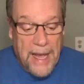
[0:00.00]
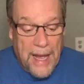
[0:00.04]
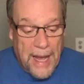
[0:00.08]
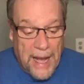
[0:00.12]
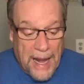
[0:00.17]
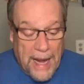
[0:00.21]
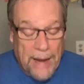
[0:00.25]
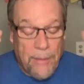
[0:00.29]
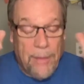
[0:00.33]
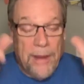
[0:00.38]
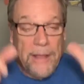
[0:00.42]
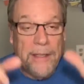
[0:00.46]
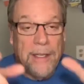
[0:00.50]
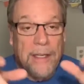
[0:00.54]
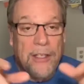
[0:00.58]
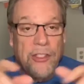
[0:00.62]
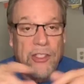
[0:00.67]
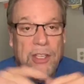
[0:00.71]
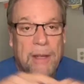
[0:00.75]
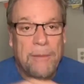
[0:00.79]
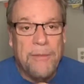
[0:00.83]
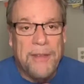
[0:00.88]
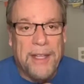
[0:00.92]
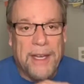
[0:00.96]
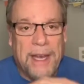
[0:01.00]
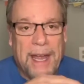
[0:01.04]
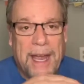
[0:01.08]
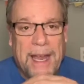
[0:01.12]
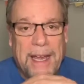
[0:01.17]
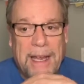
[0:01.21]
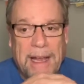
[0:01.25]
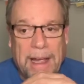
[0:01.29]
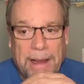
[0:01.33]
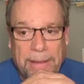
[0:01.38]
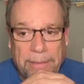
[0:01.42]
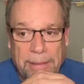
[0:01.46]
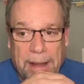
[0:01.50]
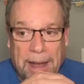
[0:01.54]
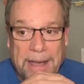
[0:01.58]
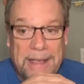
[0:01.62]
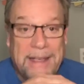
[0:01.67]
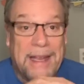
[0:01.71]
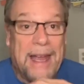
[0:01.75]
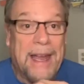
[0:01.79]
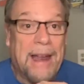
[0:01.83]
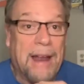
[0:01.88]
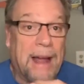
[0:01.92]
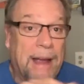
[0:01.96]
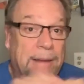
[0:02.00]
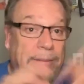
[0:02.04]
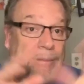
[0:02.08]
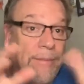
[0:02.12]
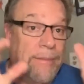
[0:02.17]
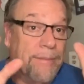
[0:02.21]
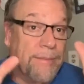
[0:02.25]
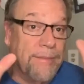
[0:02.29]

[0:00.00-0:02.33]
I went to the gym today. I